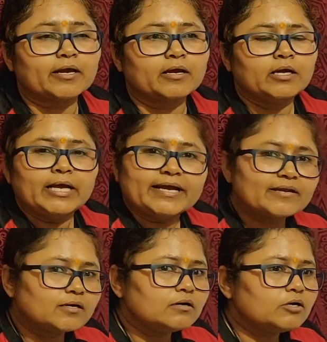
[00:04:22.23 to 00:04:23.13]
Here,
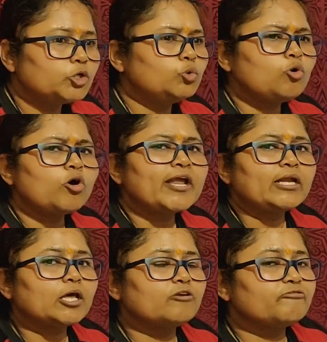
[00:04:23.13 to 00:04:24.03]
do not get
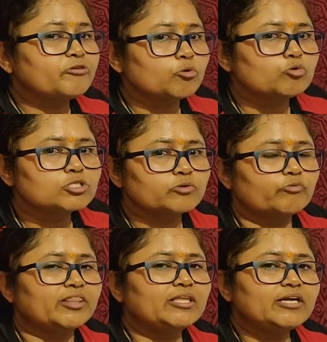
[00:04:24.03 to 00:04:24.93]
confused with the
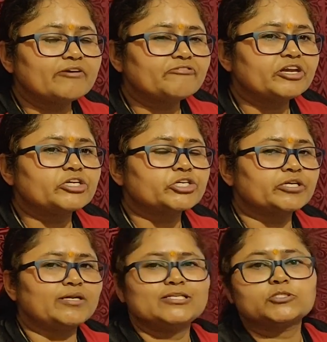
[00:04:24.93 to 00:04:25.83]
definitions
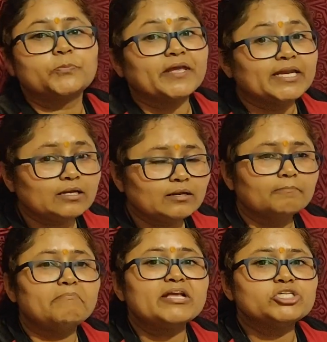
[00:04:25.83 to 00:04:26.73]
being
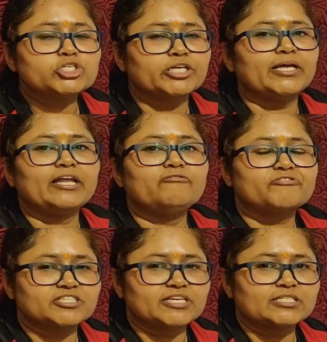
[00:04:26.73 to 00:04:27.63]
mentioned in physics,
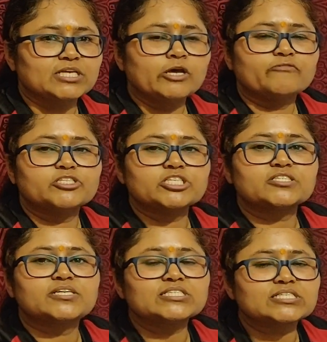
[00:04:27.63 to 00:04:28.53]
which is
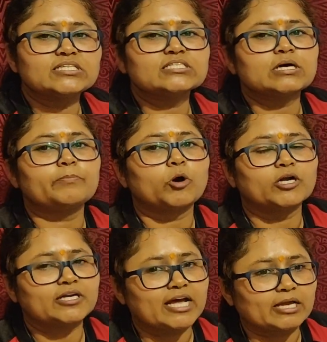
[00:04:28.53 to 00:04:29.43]
distance upon
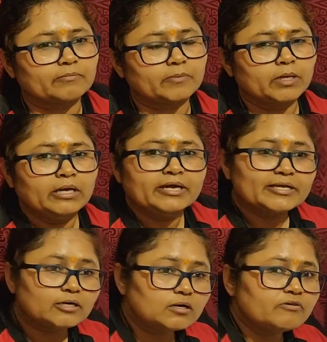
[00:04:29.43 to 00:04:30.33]
time. Here
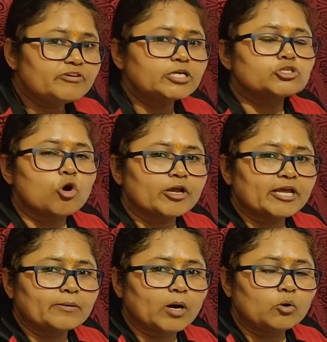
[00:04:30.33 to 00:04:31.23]
we are talking
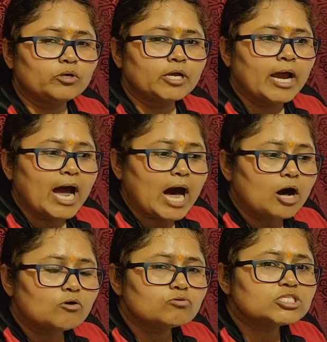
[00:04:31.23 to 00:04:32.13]
about how
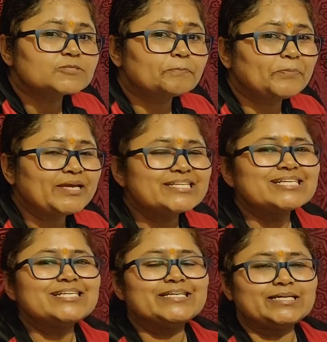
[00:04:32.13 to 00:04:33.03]

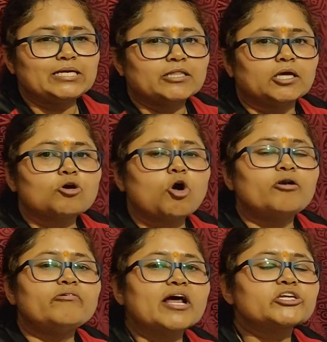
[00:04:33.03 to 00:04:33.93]
speedily the
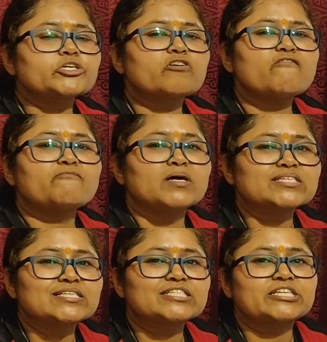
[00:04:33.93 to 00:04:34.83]
contraction of muscles
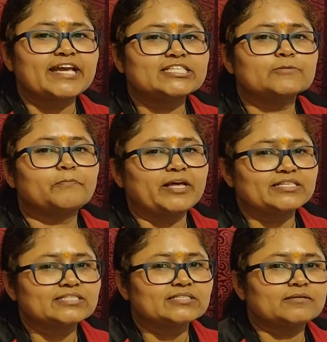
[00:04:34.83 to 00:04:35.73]
takes place.
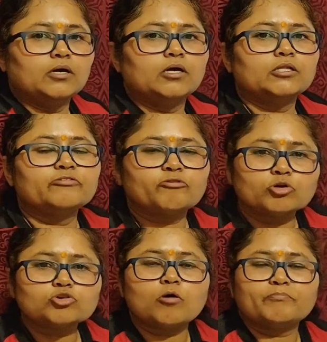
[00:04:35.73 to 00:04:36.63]
The fourth
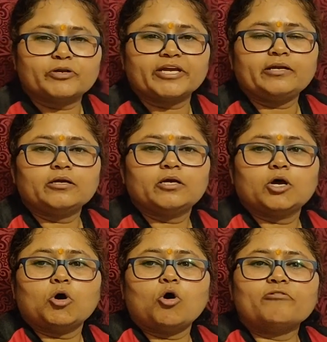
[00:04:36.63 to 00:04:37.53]
component of
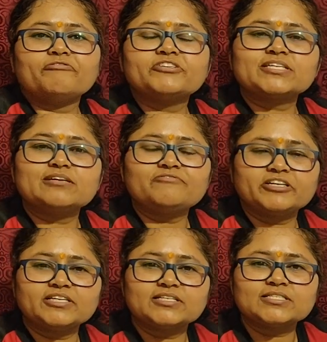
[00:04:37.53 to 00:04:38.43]
physical fitness
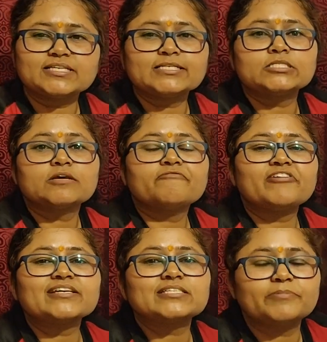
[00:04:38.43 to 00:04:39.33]
is
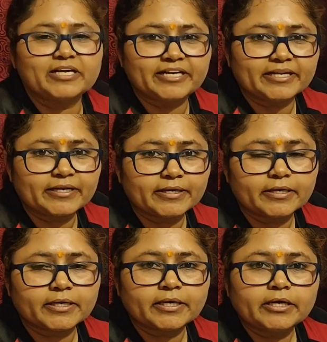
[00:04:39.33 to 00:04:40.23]
flexibility,
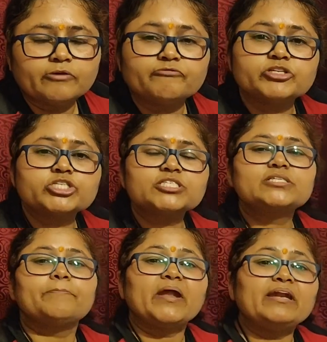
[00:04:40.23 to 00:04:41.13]
which is
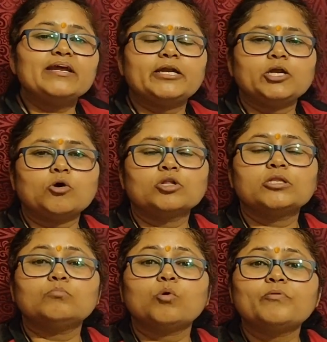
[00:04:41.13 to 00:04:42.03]
dependent on the
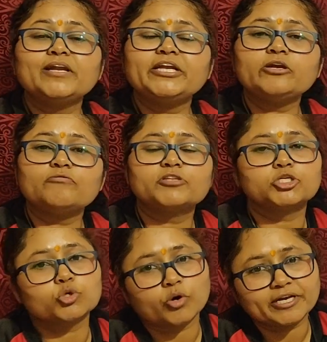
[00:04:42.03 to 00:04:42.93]
mobility of the
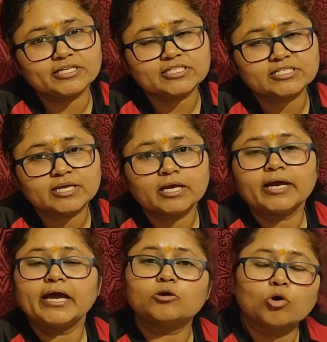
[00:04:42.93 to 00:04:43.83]
joints and
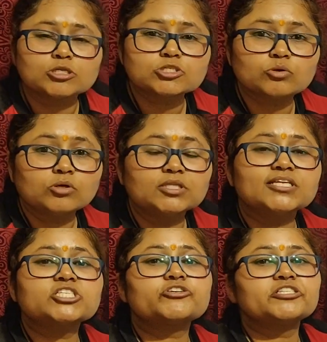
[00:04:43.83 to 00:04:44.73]
also the
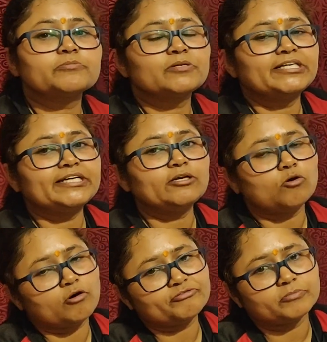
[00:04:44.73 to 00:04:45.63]
stretchability of the
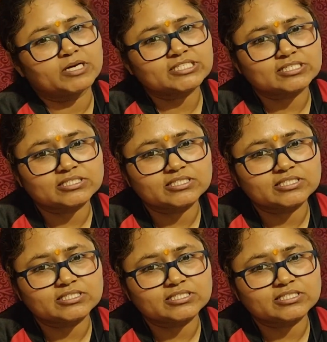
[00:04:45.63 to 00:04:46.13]
muscles.